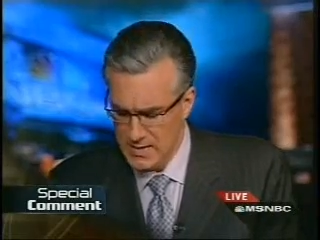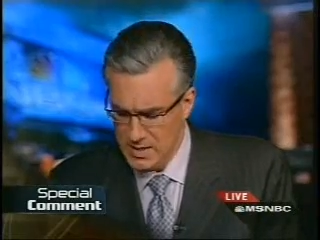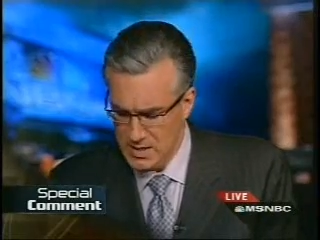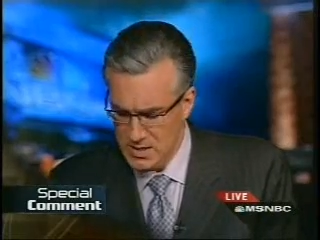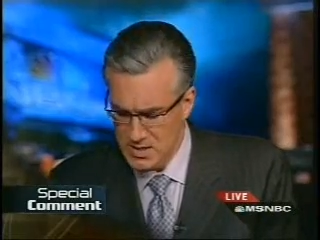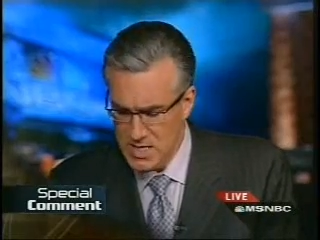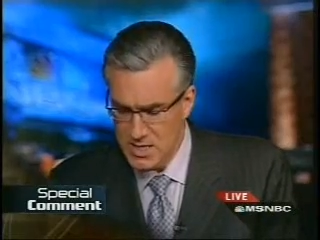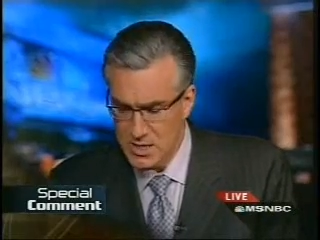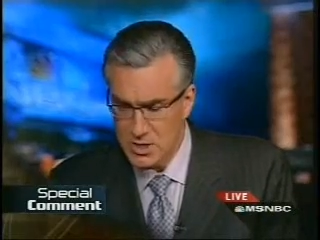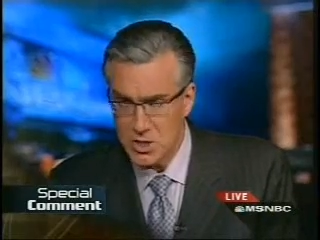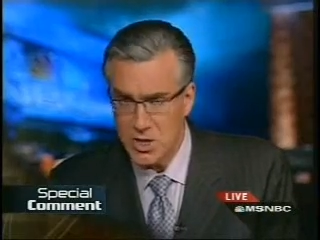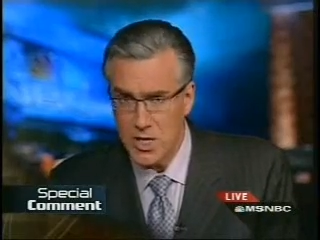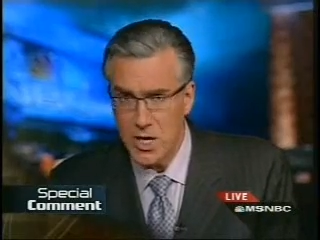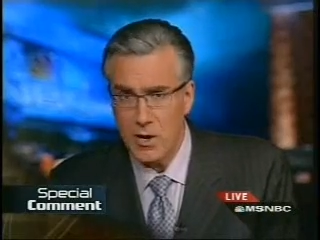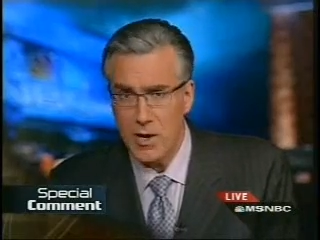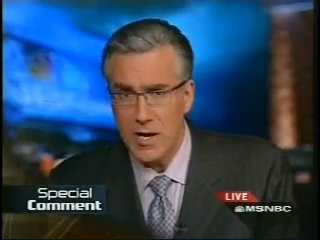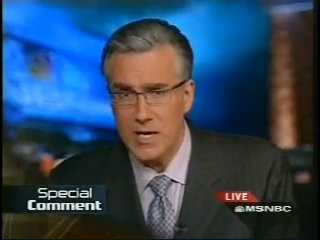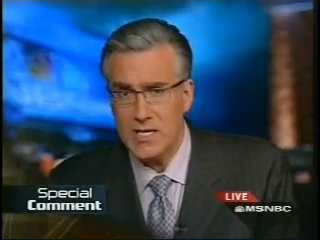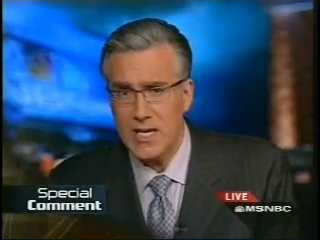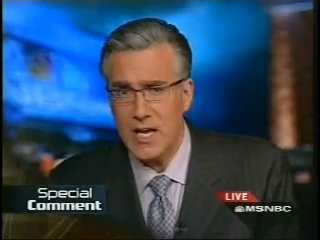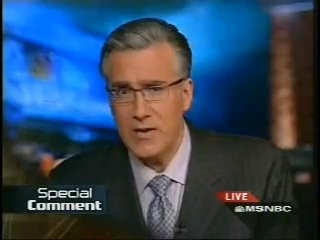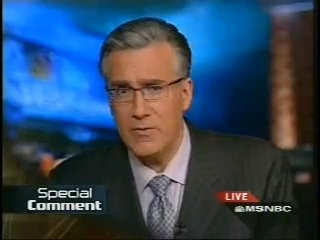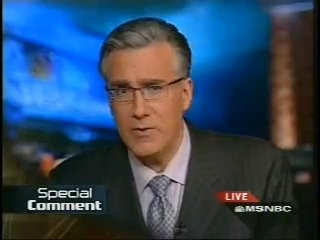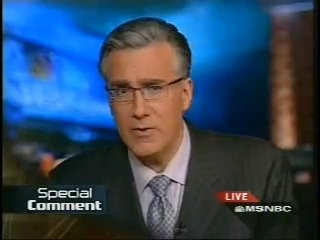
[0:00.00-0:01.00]
The
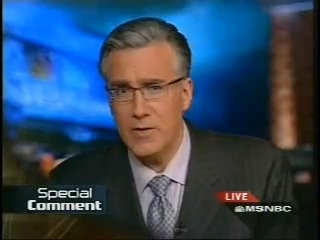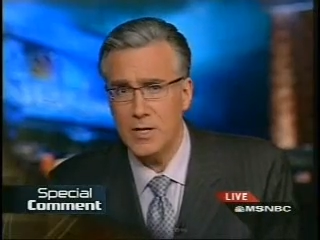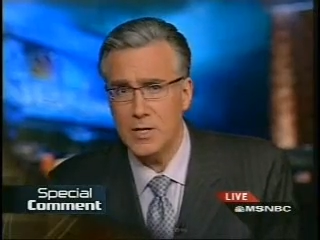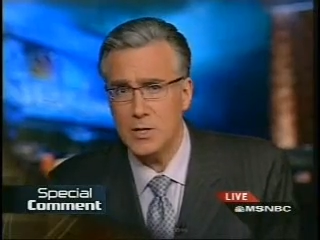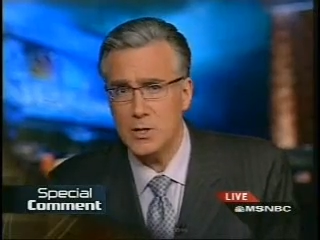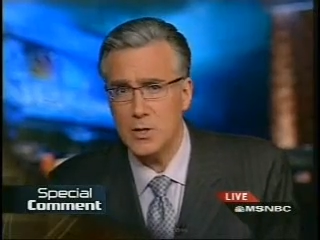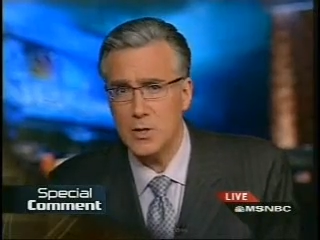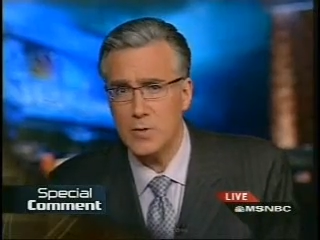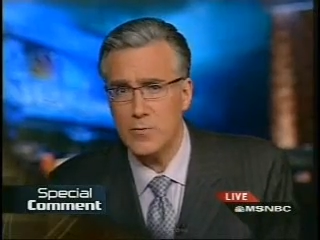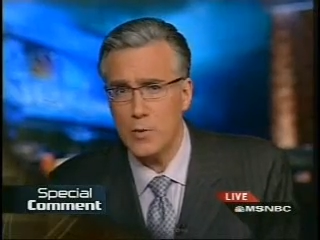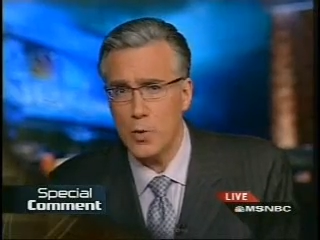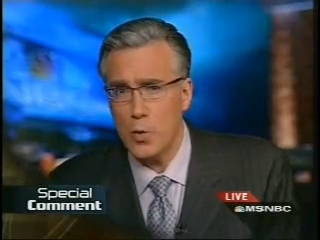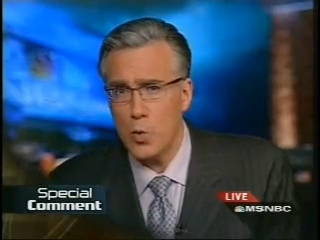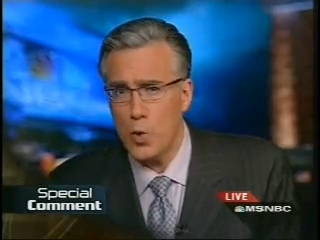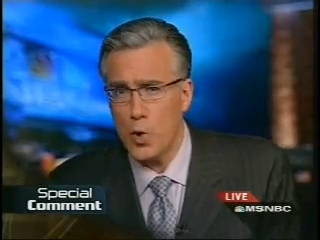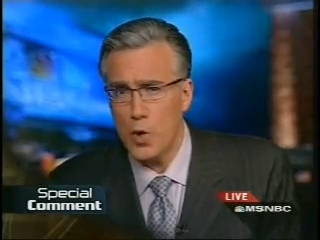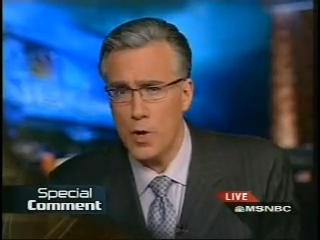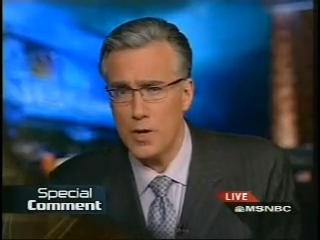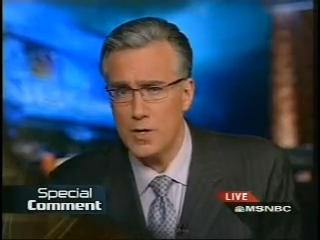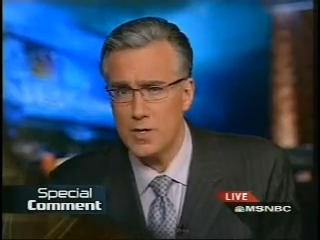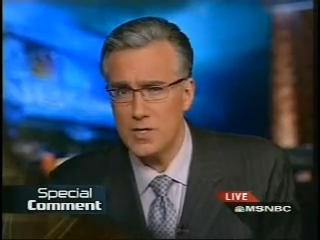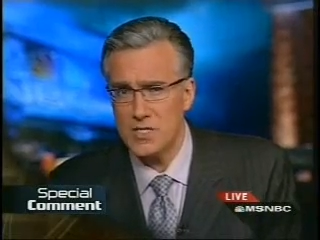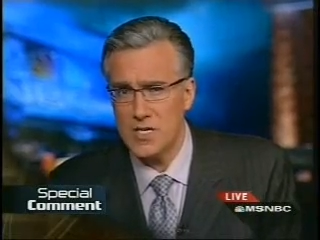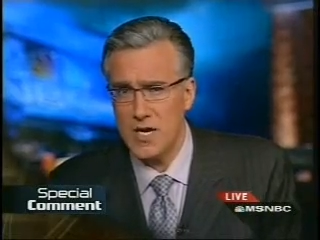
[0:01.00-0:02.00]
dictionary definition of the
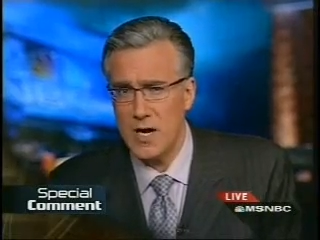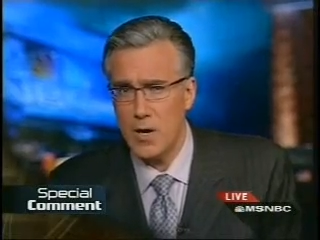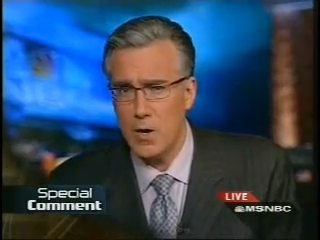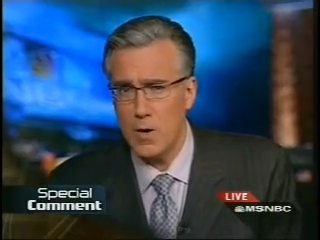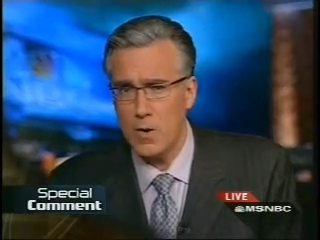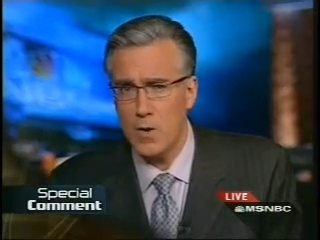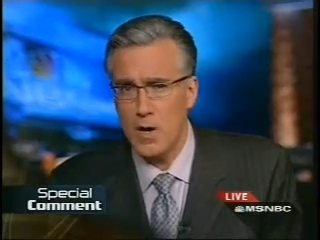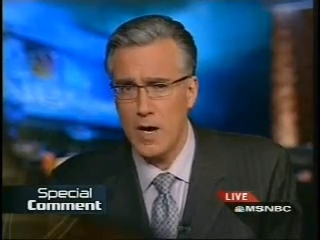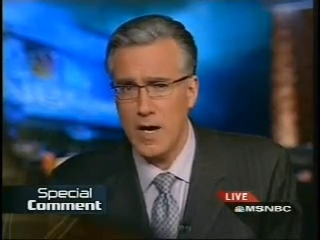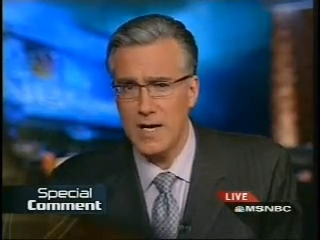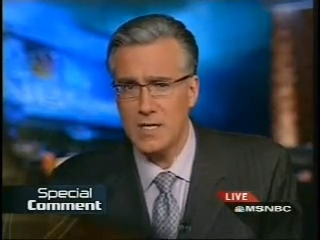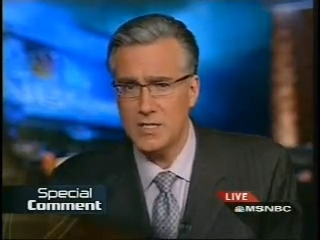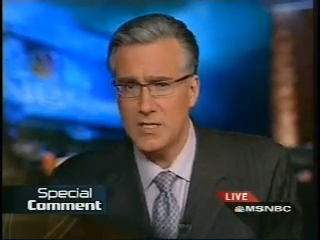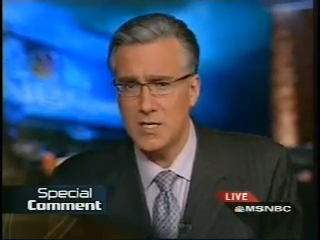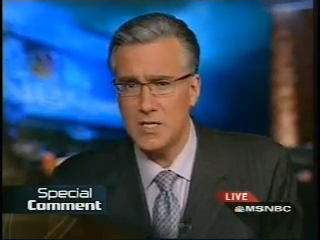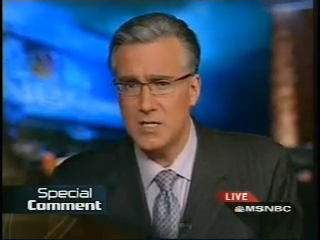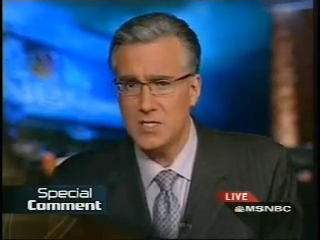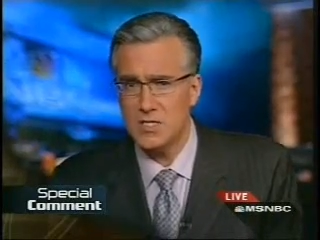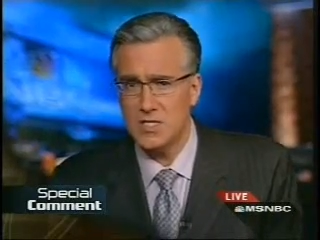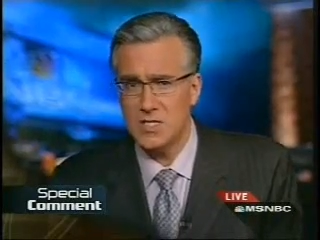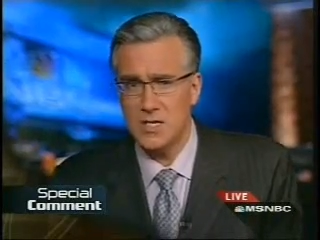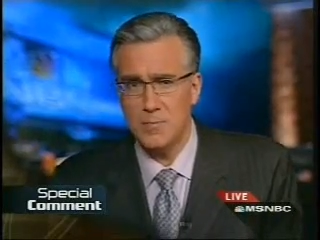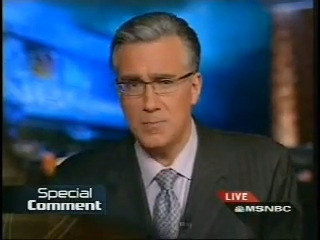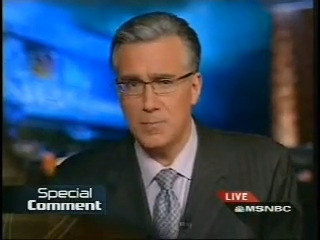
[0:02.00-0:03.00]
word terrorize
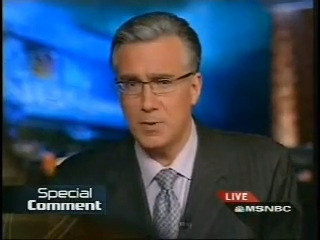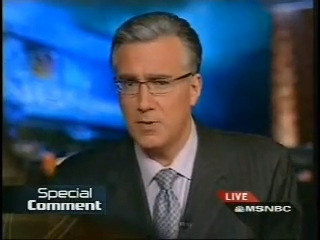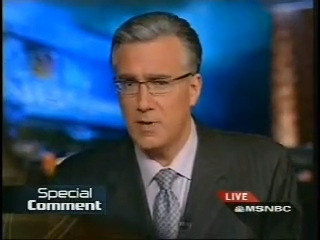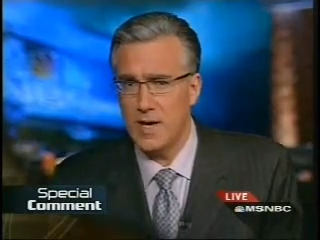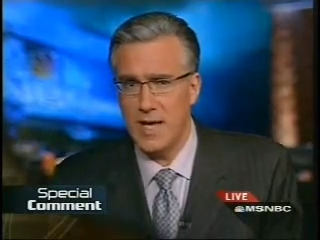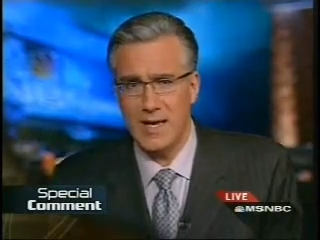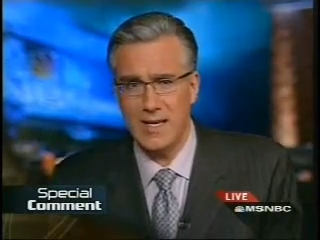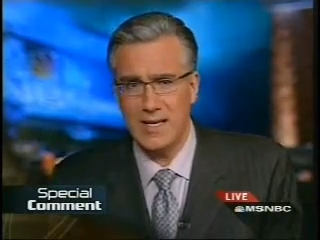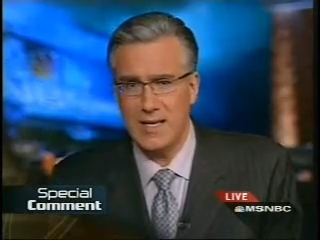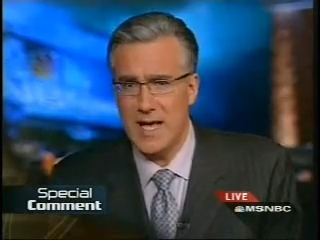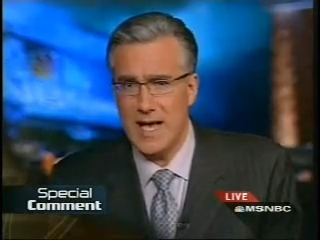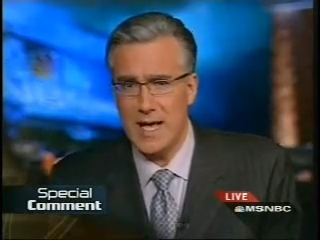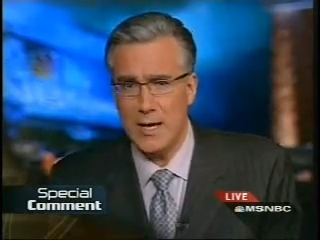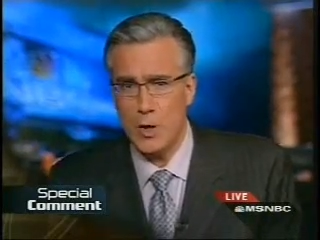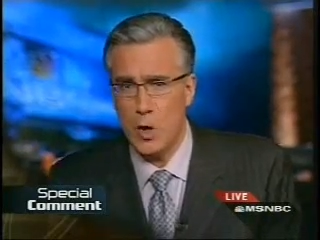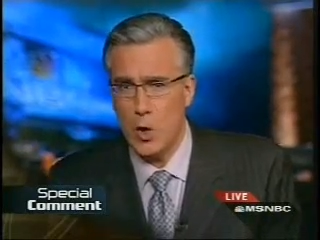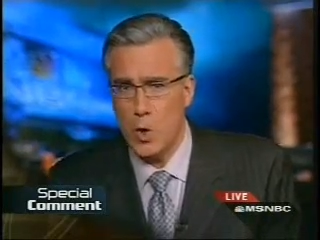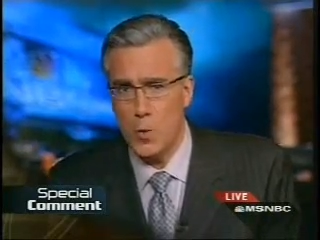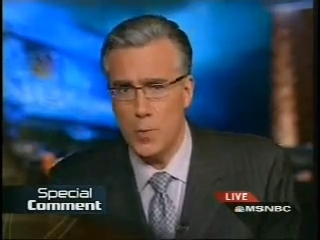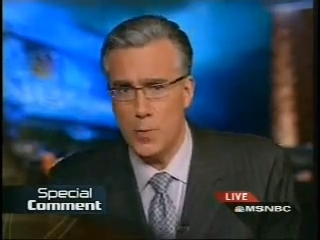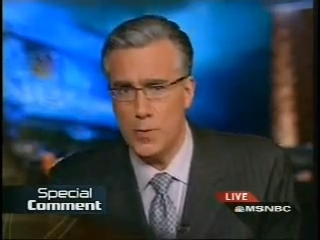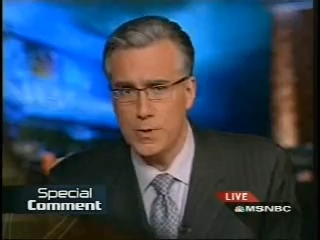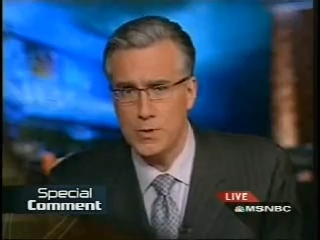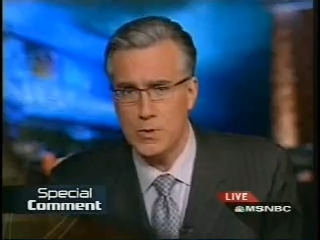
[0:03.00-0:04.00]
is simple and not
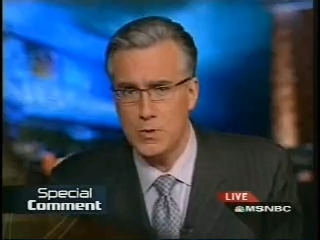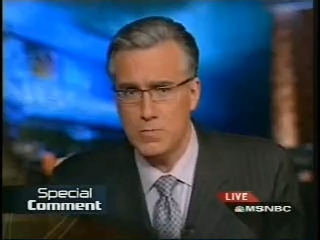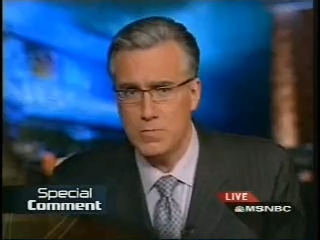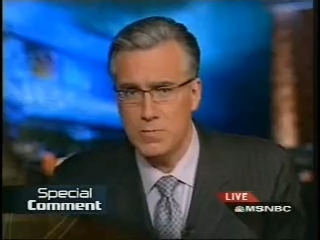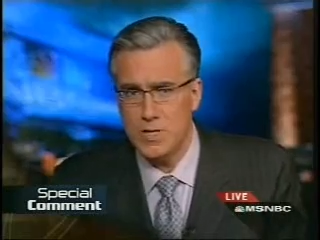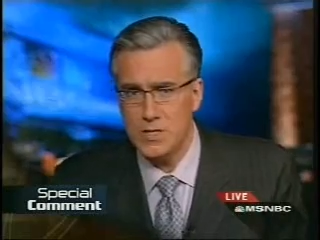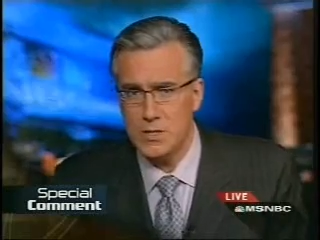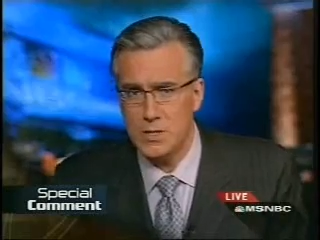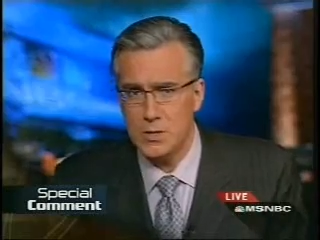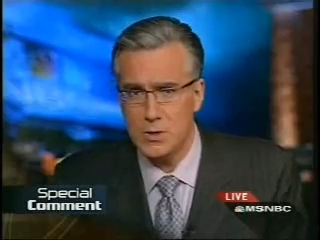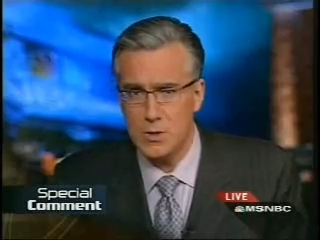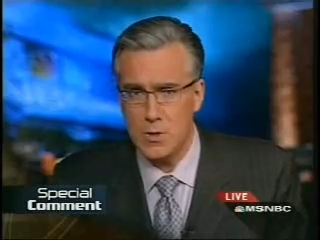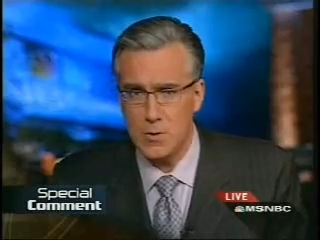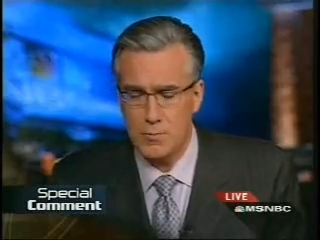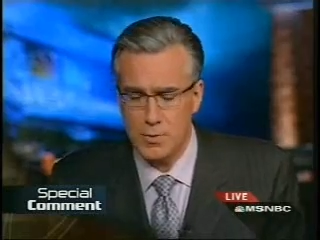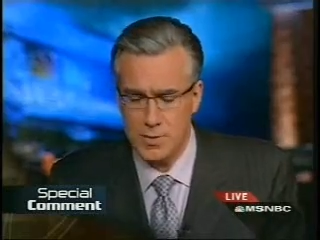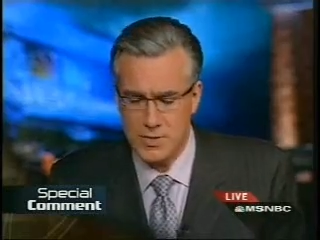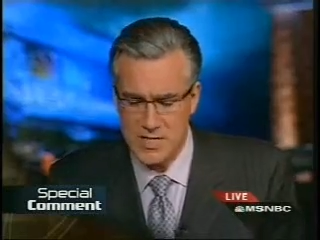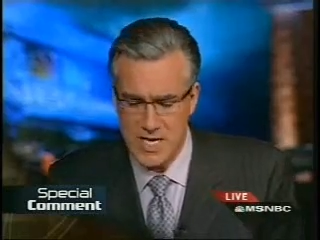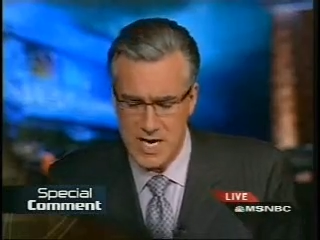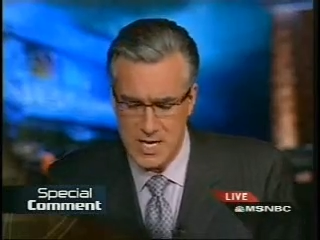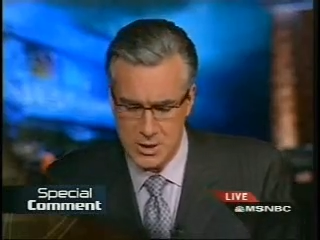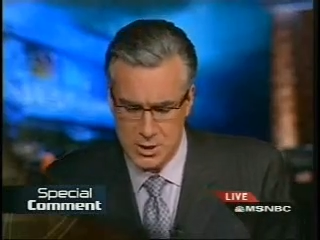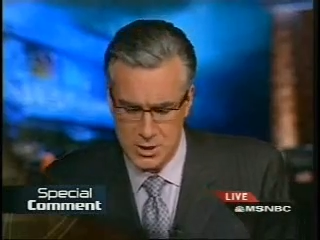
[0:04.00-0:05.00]
open to
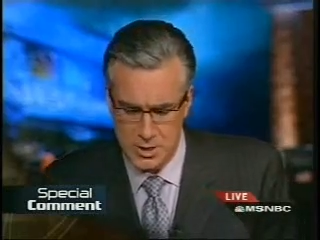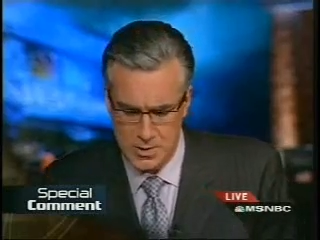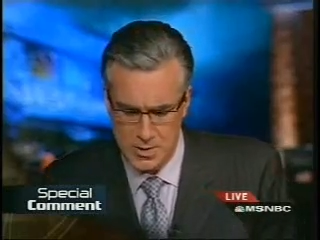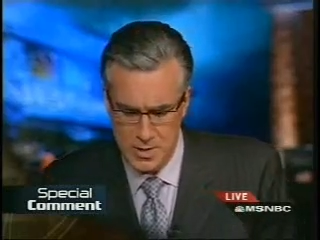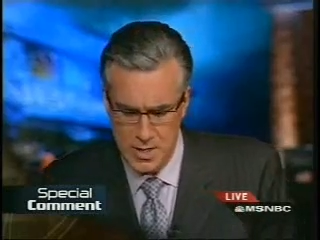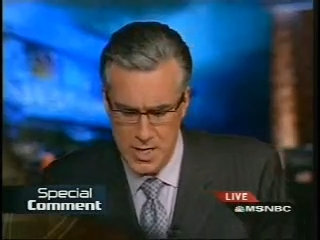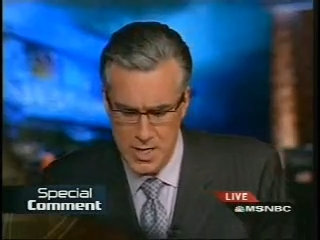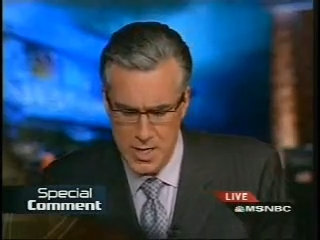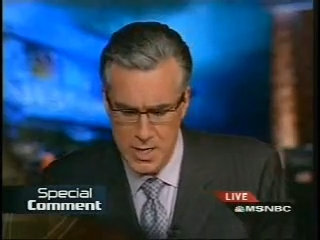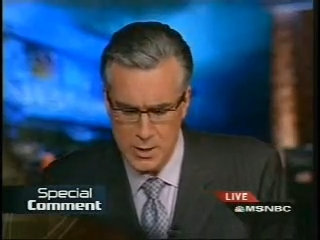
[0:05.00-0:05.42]
misinterpretation.